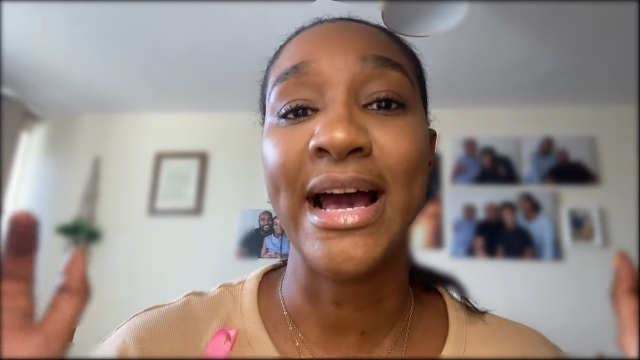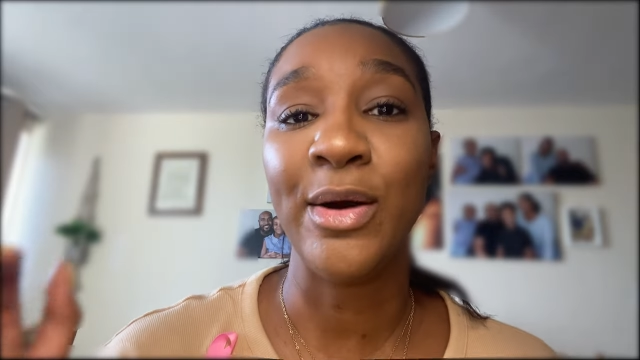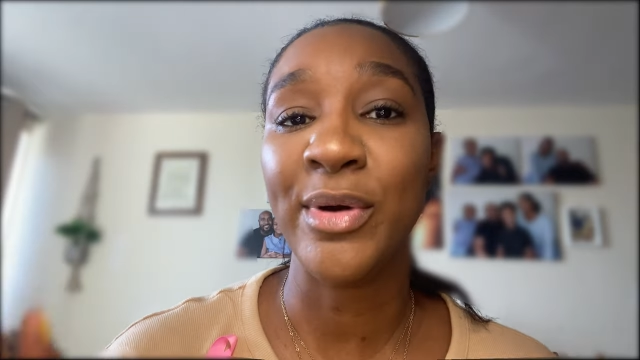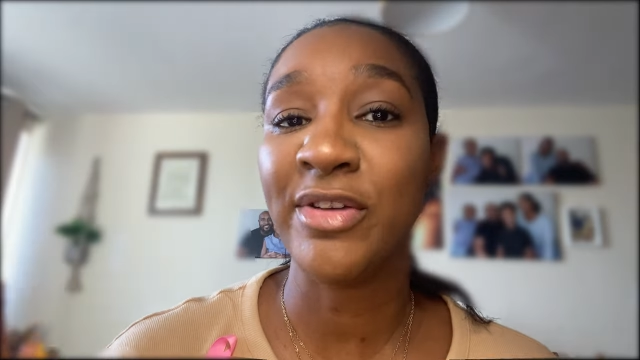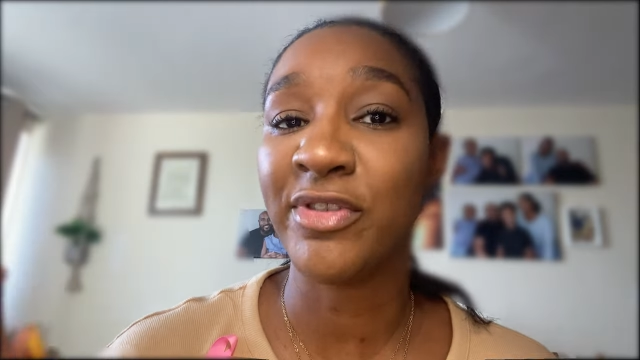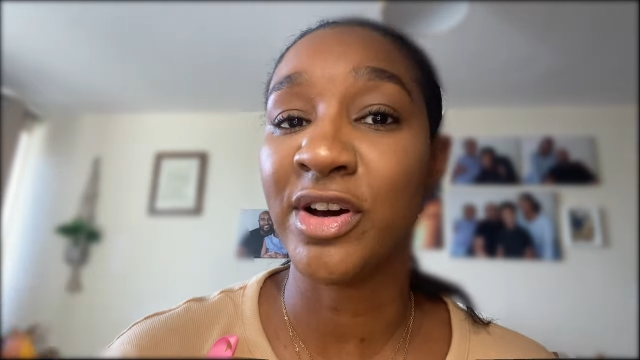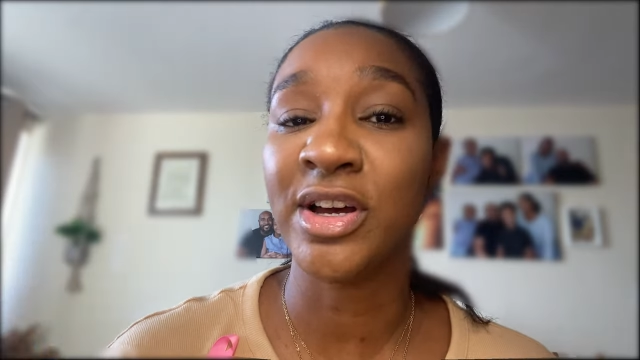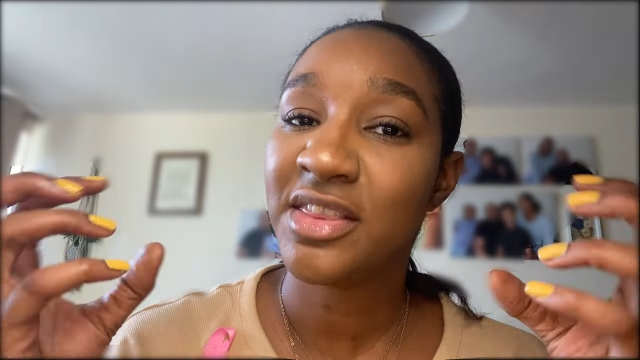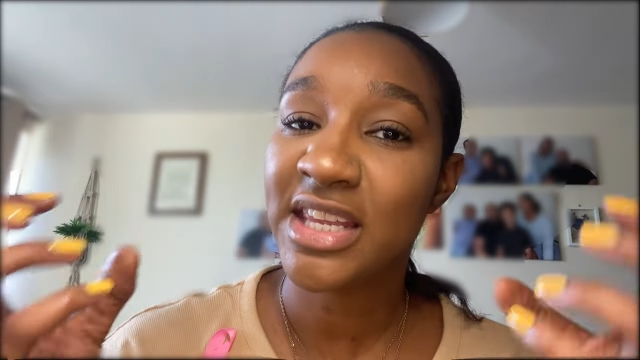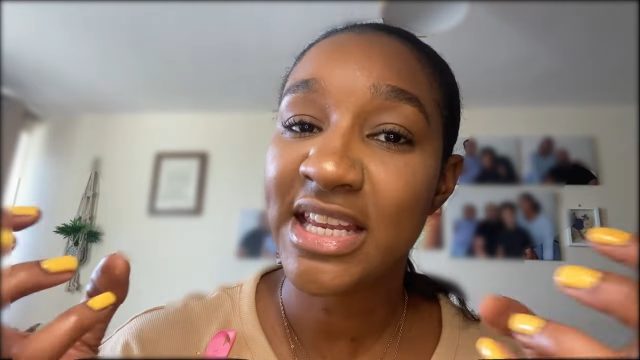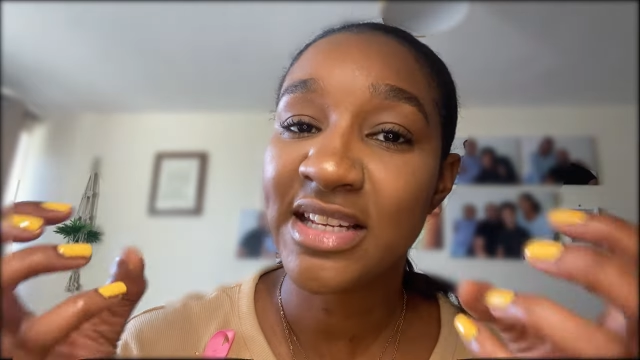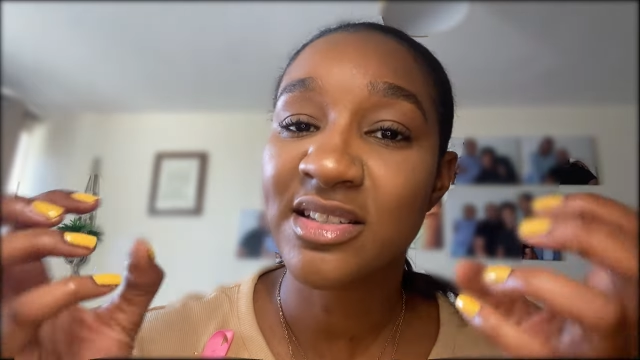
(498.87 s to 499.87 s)
However,
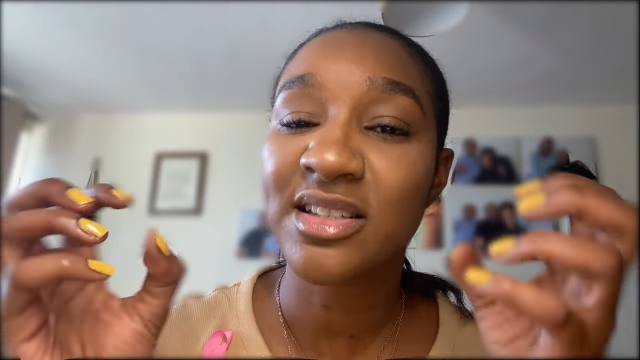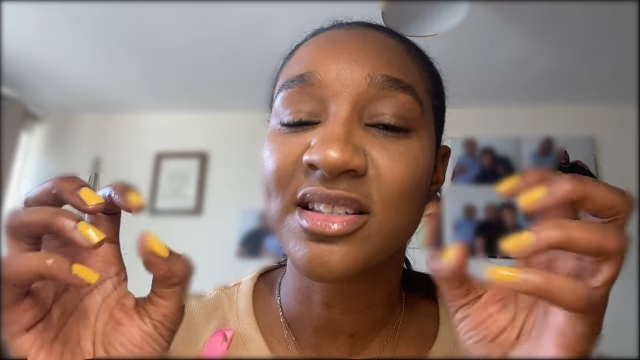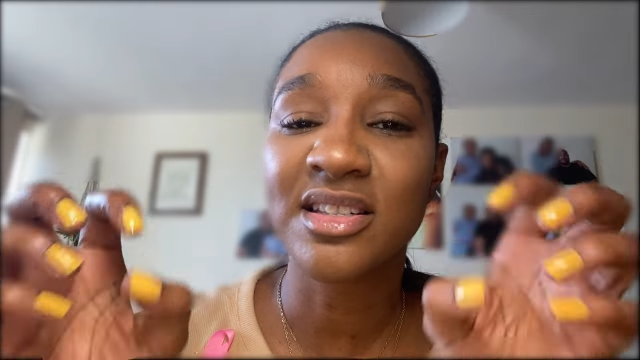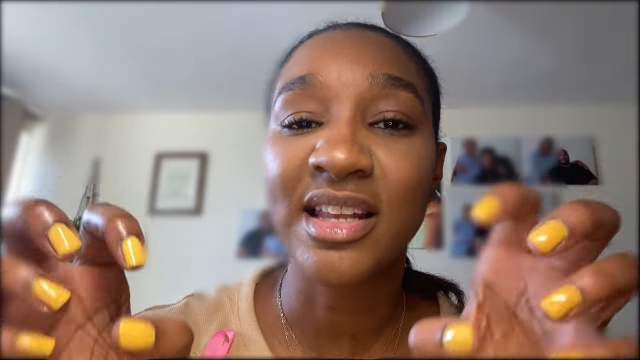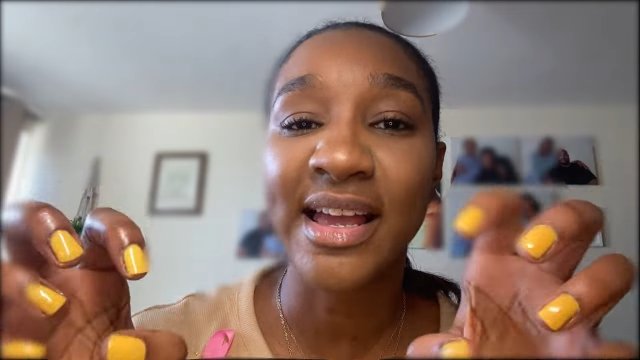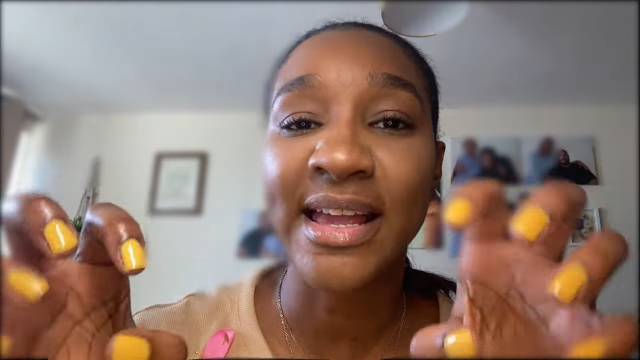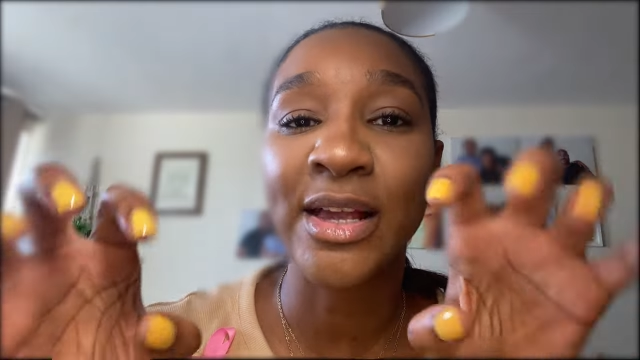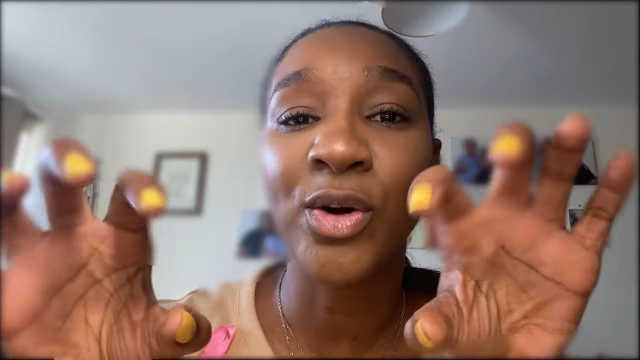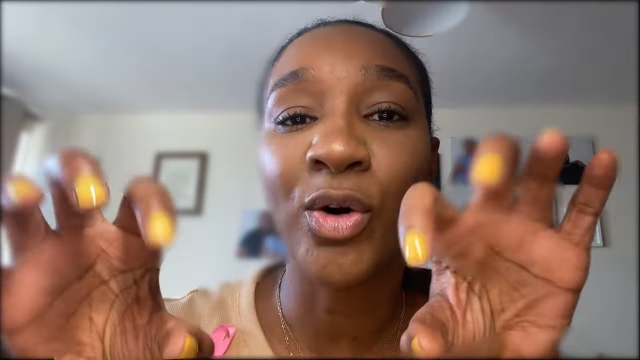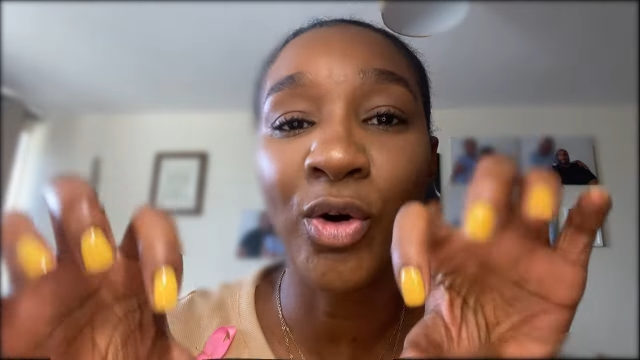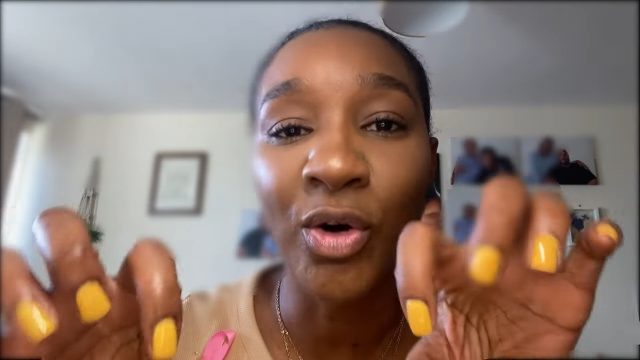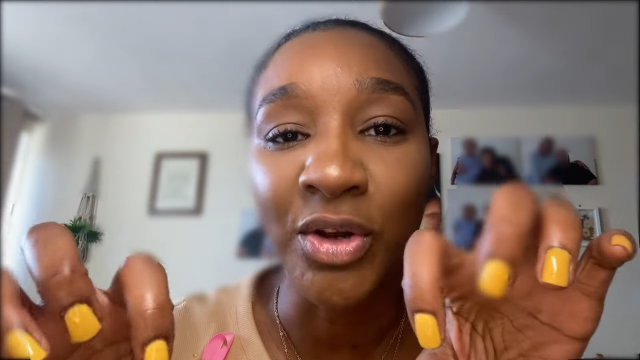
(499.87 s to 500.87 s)
these stay
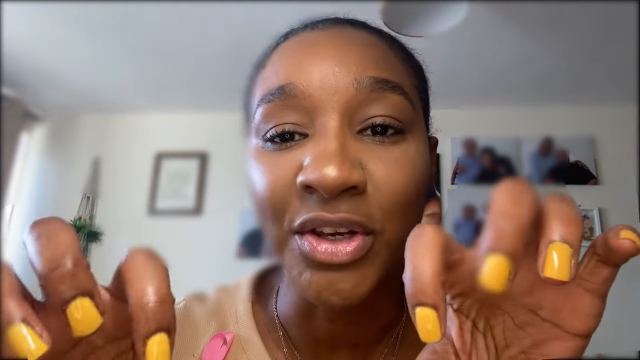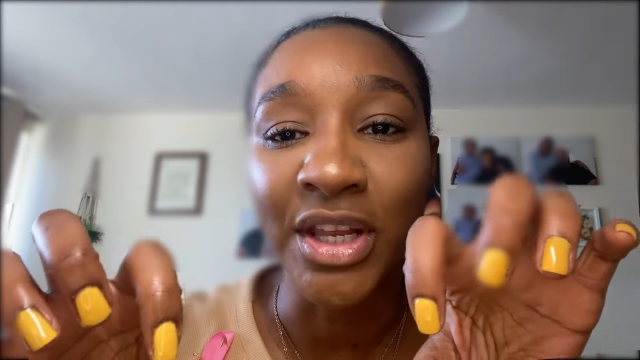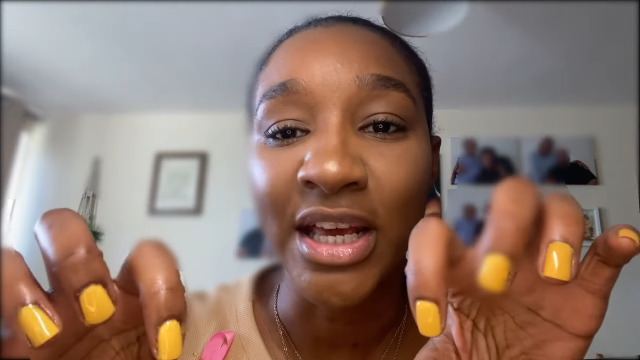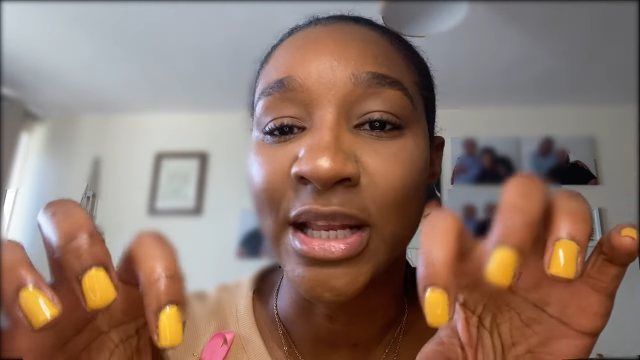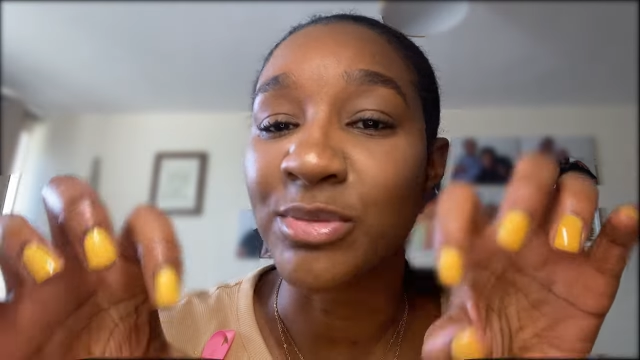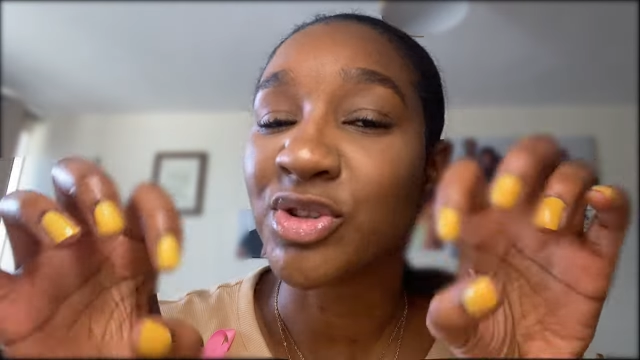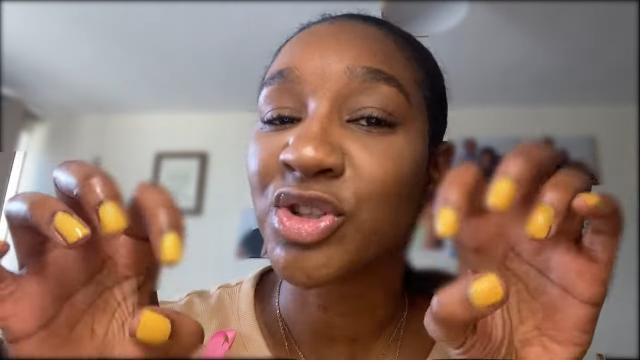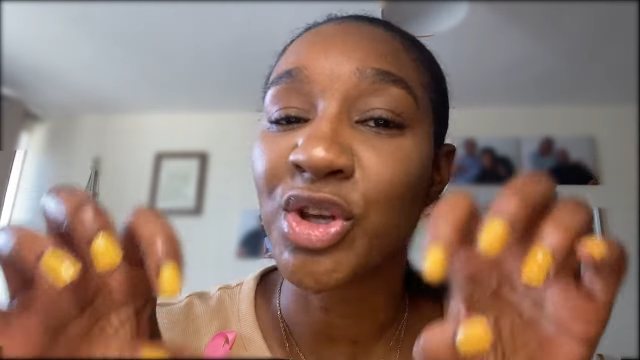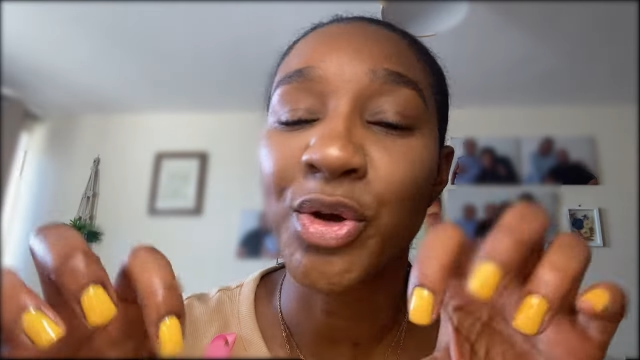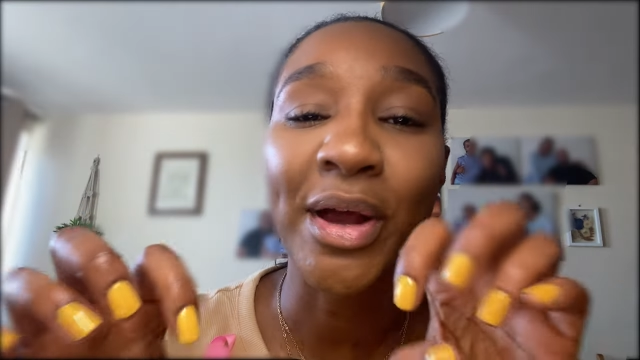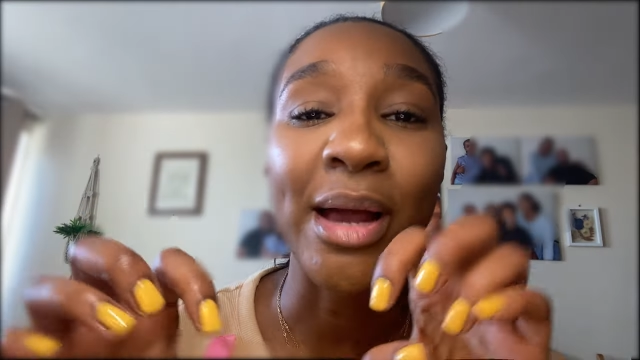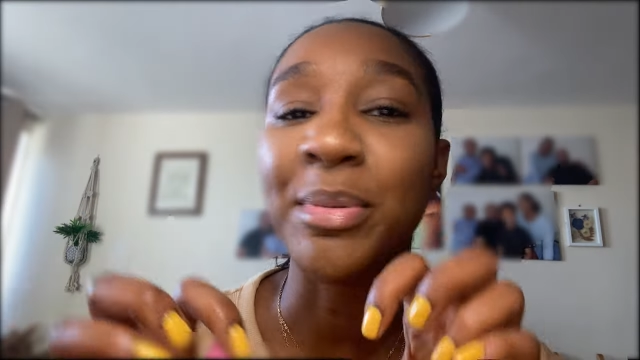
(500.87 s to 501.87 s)
on and I'm
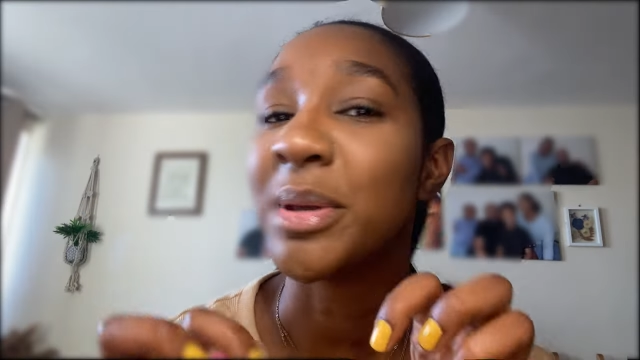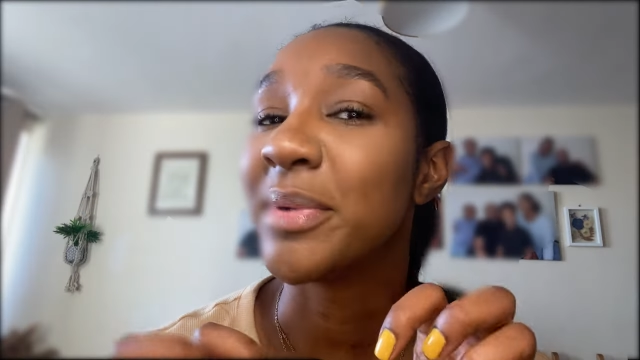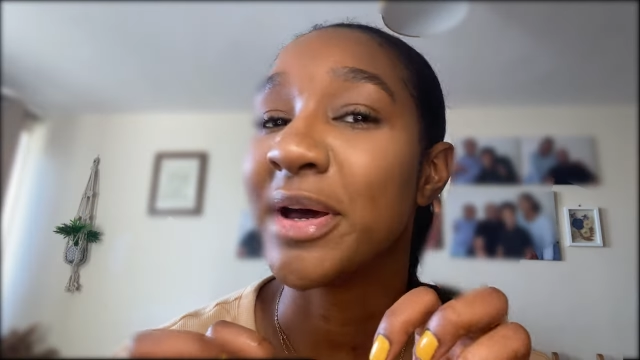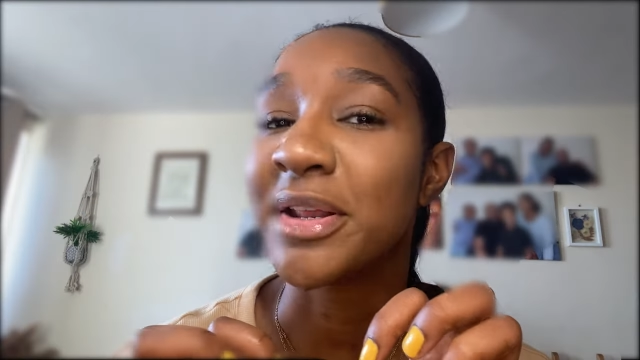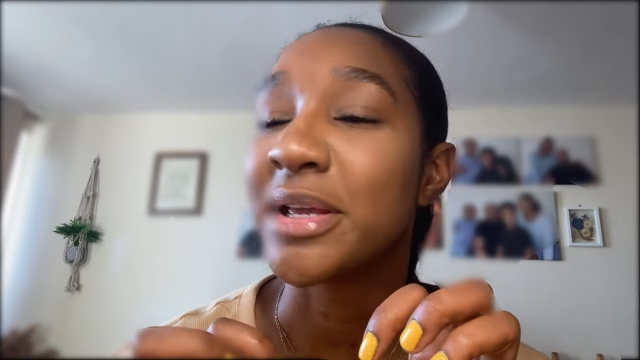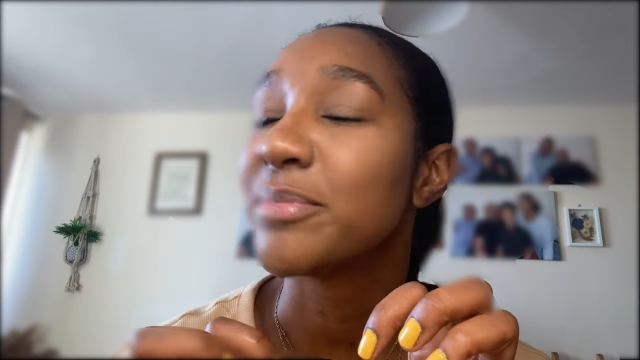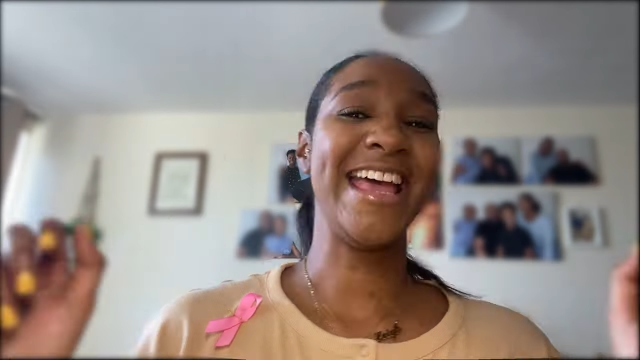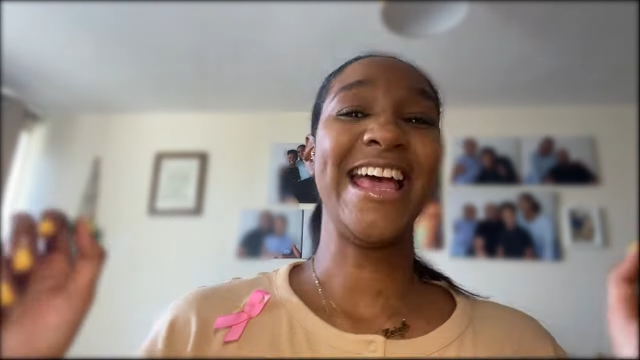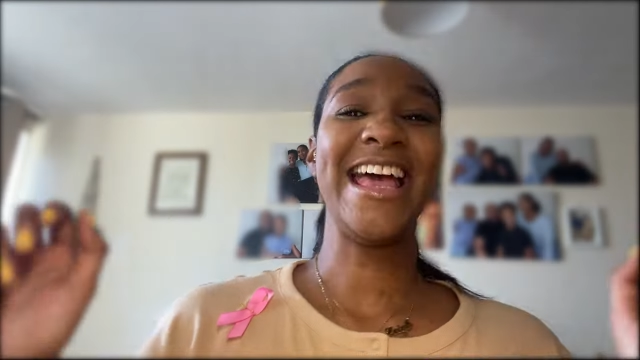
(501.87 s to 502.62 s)
so happy about it.